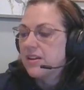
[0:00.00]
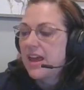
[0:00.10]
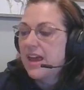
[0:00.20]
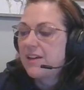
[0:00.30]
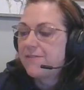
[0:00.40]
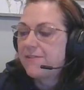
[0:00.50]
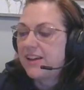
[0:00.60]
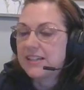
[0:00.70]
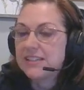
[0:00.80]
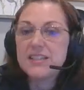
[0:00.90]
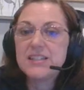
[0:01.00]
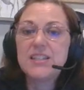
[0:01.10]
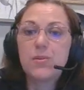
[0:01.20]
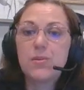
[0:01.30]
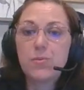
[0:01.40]
F of x is
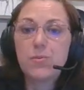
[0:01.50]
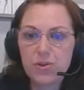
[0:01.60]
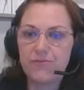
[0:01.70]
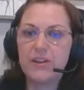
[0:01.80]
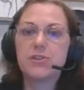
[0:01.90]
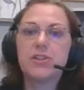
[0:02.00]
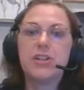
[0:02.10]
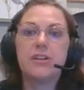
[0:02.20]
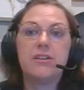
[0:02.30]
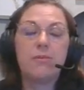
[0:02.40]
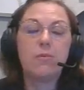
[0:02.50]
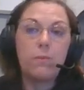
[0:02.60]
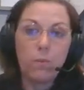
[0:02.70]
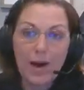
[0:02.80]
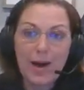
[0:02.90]
the original function.
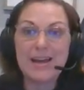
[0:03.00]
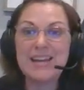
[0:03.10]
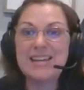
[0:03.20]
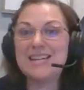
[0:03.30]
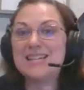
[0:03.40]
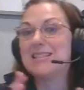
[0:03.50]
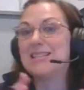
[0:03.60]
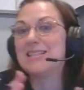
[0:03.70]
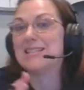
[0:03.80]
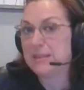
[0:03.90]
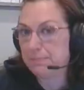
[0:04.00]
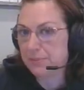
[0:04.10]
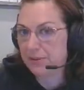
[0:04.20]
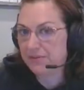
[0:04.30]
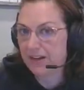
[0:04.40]
Y is the
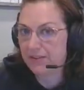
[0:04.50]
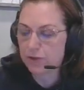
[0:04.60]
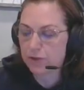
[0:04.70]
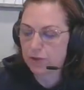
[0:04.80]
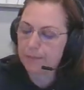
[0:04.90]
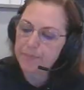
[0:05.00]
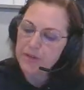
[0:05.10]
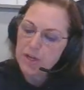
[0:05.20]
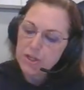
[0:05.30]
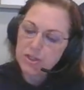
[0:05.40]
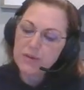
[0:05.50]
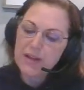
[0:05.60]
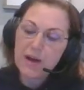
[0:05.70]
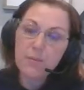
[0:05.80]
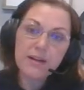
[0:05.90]
simplified function. So
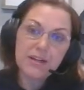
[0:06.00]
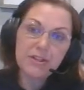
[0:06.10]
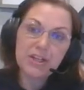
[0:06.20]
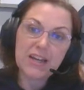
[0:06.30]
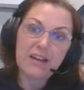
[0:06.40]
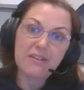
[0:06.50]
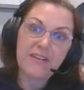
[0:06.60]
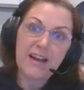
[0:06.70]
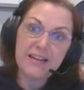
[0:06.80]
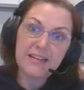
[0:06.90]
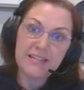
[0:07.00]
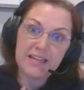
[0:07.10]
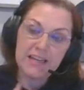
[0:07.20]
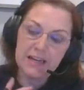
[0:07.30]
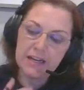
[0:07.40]
now we're going to look at
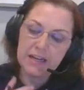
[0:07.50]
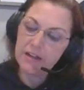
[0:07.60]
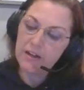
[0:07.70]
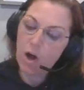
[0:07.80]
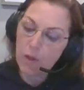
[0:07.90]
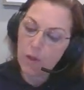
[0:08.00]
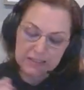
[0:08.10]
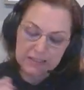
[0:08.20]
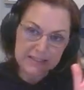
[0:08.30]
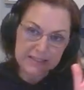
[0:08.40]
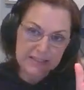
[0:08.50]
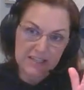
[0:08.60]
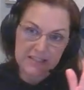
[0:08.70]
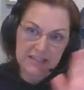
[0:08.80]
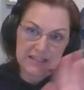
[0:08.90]
finding all this list of
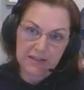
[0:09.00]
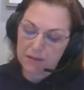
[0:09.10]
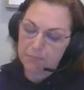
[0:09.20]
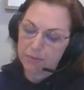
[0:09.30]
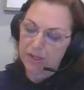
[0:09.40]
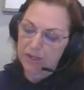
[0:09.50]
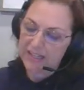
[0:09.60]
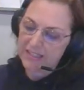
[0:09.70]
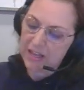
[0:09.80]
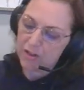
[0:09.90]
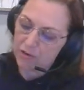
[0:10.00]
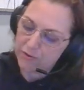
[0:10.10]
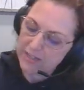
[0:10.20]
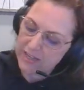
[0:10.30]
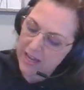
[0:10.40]
details and putting it together for a
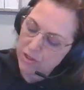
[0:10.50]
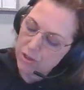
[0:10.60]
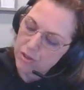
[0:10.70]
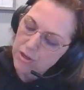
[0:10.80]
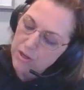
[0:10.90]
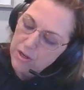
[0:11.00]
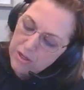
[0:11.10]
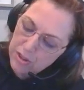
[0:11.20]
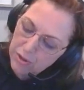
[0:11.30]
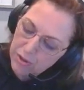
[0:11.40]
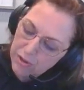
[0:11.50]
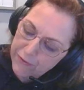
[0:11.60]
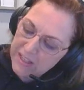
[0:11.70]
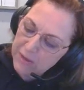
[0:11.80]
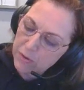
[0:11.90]
sketch. So the
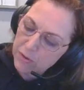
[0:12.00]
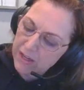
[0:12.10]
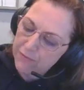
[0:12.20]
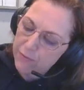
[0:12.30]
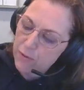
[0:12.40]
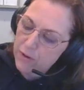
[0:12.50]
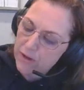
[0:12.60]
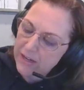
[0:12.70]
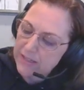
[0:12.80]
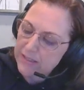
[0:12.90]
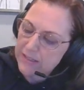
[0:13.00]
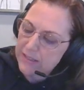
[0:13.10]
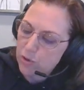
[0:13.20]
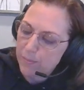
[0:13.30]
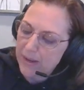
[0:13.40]
first thing we're looking for is the
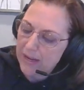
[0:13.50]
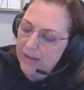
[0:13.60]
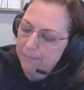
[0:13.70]
domain.